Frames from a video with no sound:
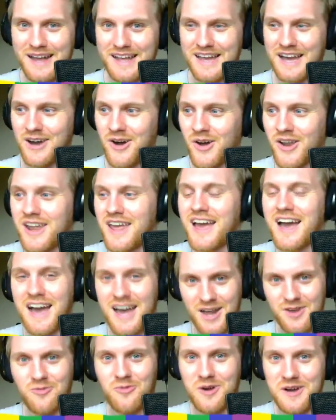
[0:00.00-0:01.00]
back out
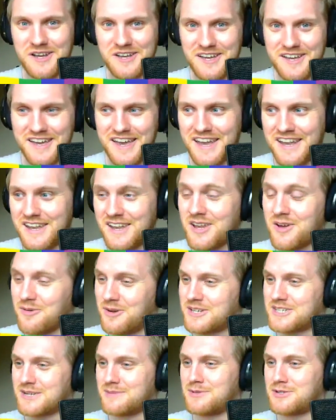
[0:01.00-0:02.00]
and work again,
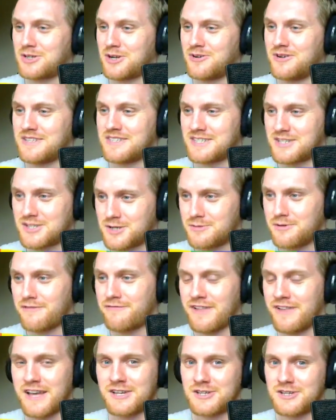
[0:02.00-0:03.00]
which I'm sure is a true
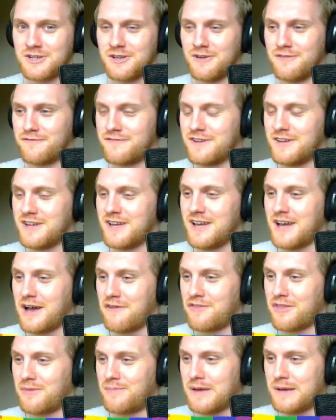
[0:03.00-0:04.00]
reflection of
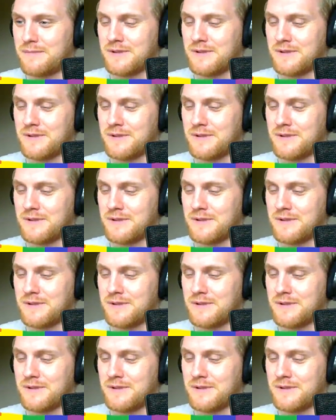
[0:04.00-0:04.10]
the